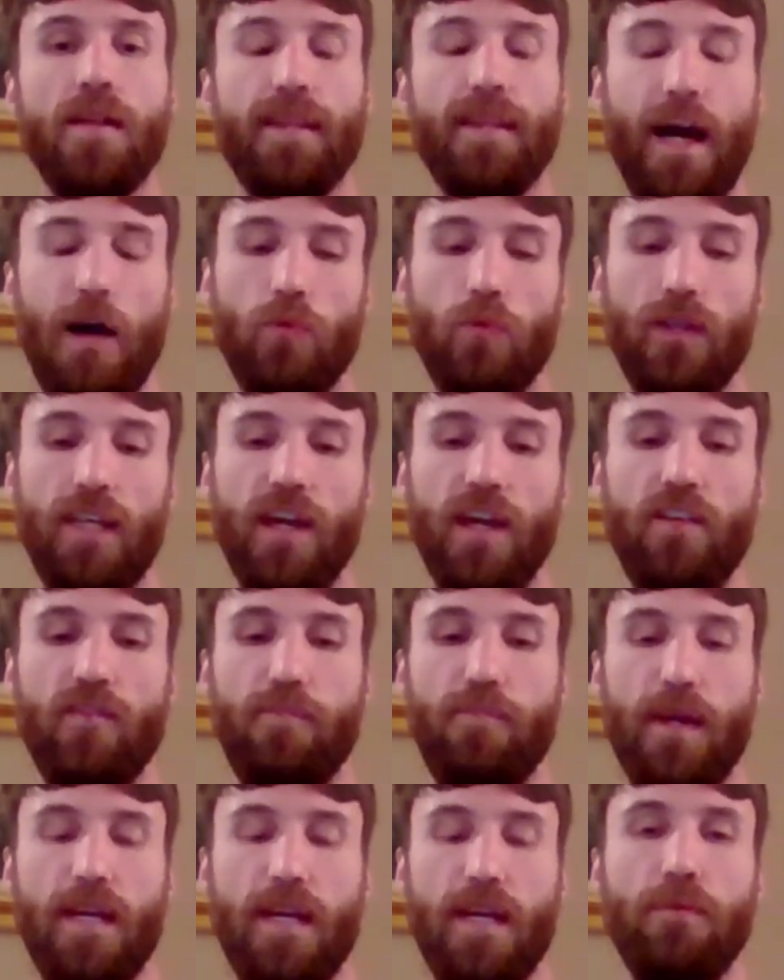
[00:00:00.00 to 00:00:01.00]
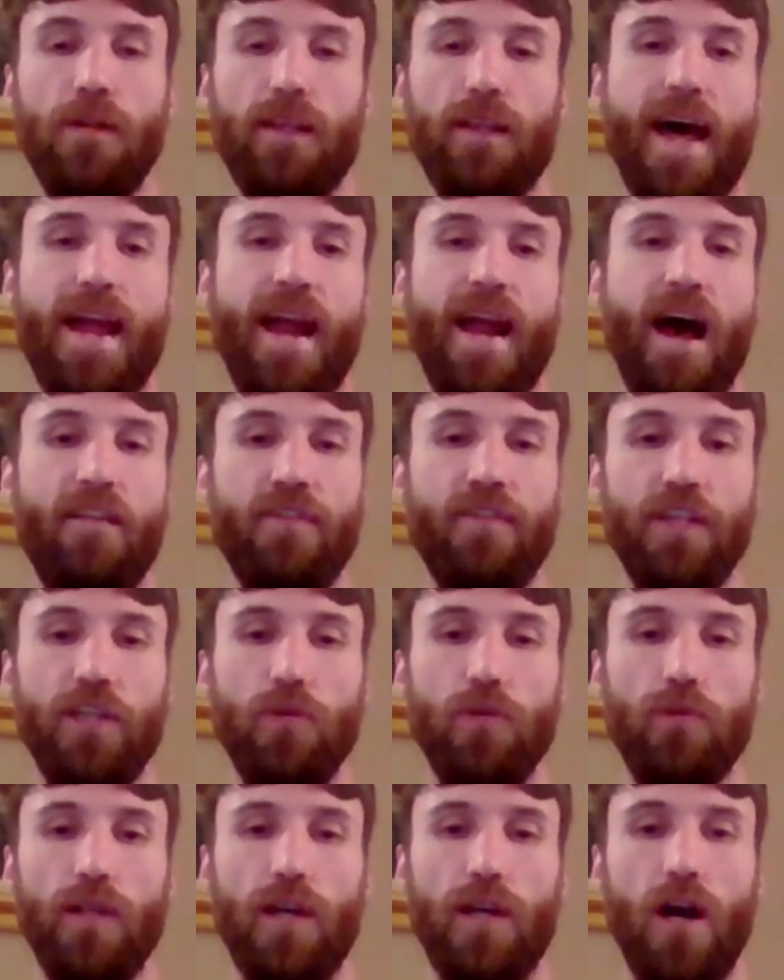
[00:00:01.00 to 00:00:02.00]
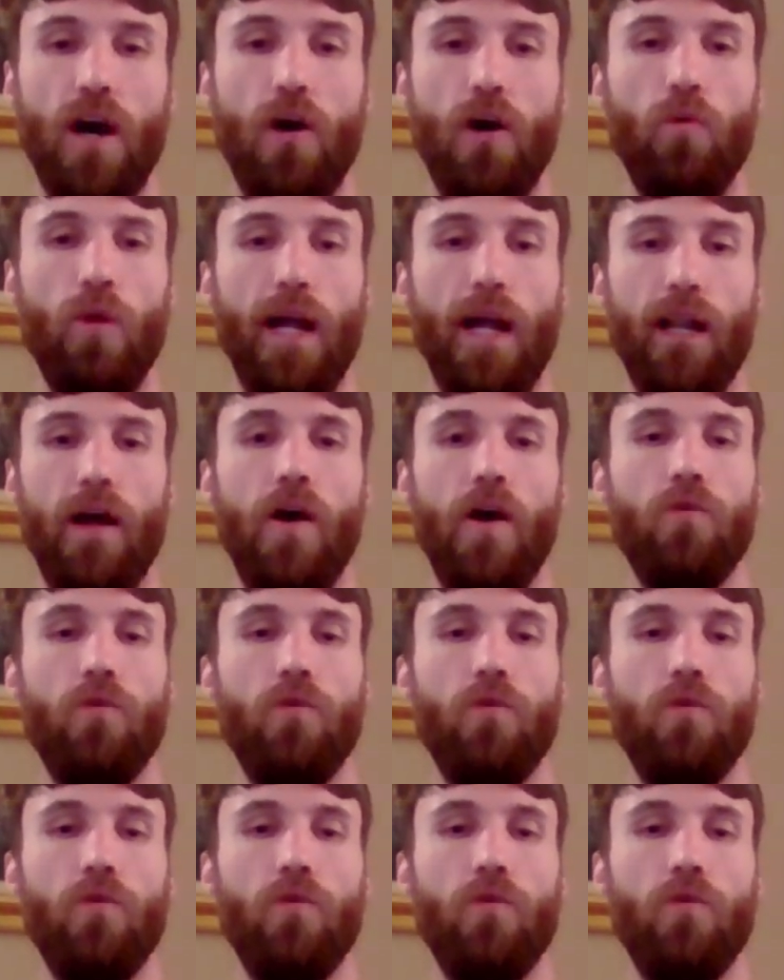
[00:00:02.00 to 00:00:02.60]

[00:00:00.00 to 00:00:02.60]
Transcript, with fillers: that would give people that avenue to go, well,